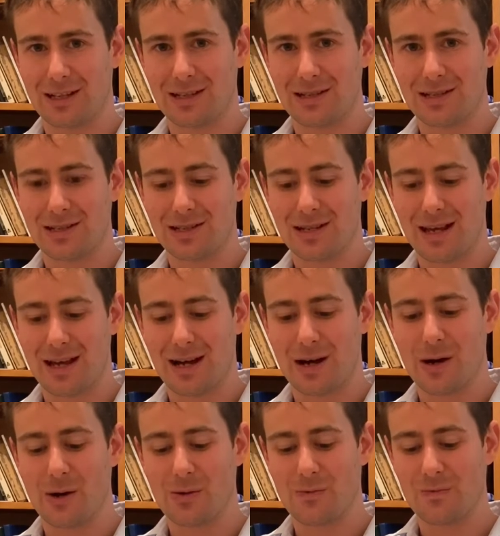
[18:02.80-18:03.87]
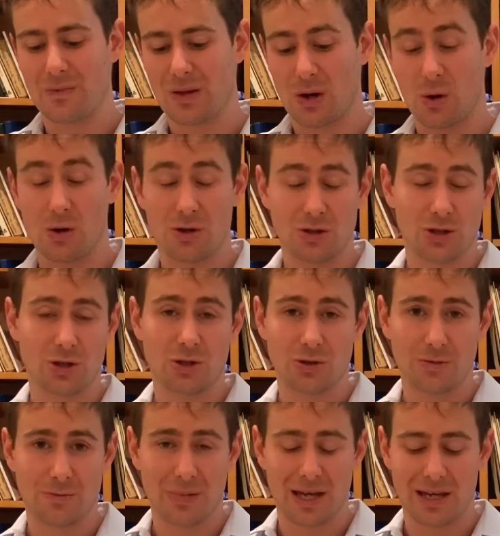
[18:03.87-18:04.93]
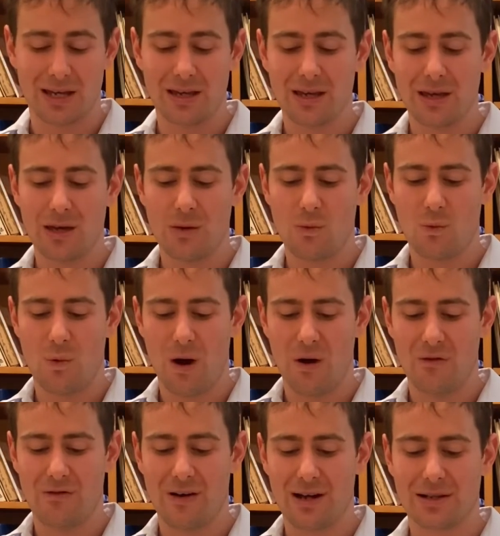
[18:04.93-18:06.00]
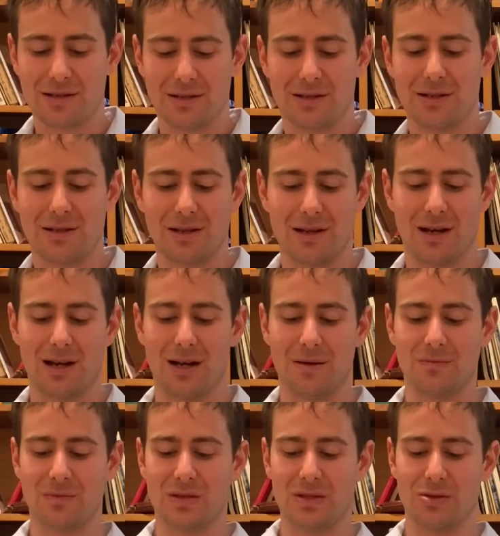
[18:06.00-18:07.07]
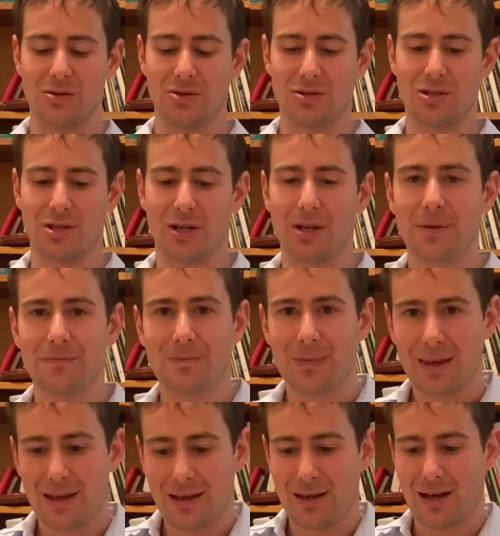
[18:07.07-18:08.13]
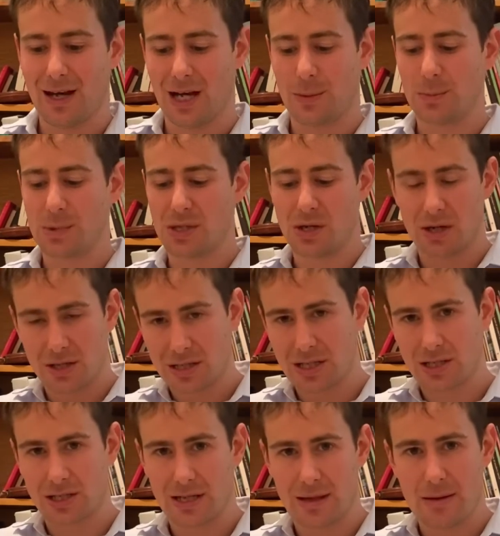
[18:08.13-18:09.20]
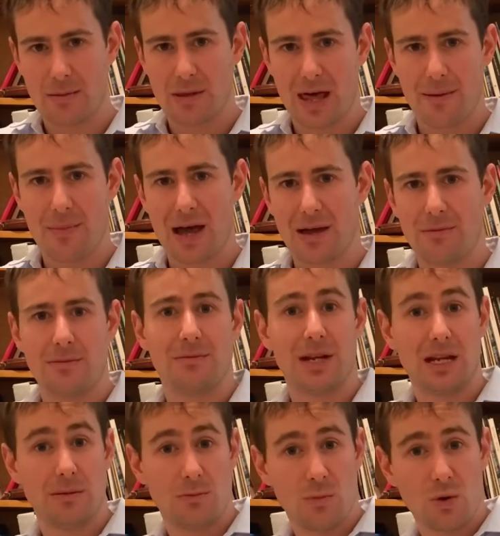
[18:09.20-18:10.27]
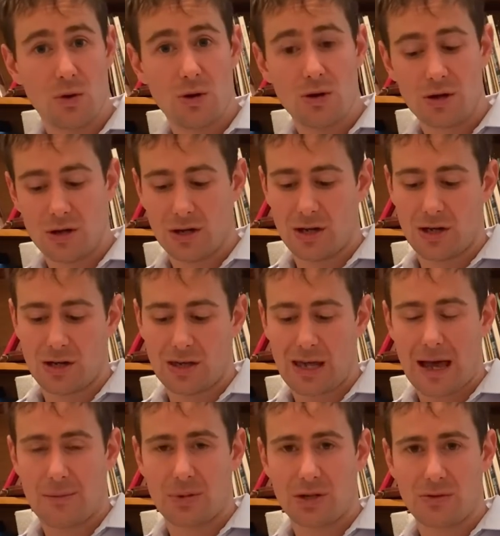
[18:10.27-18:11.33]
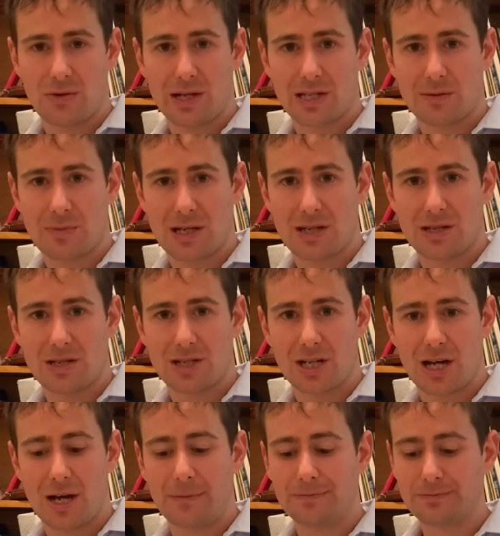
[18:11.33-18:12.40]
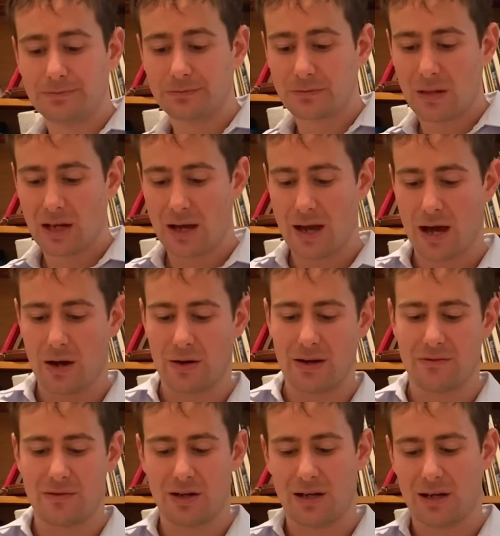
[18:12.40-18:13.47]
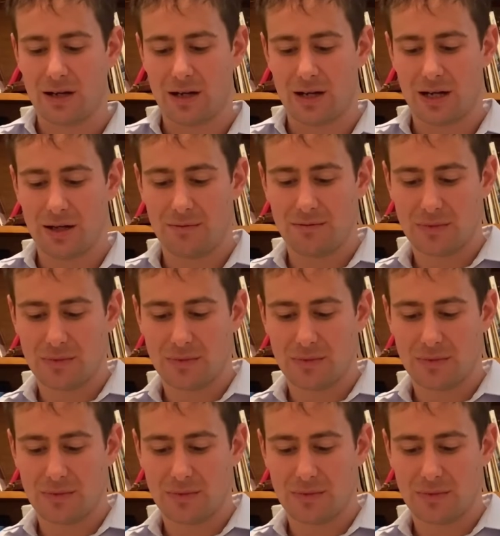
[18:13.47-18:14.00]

it is now, or it should be, well funded to do so. Essentially they may need more capital expenditure. However,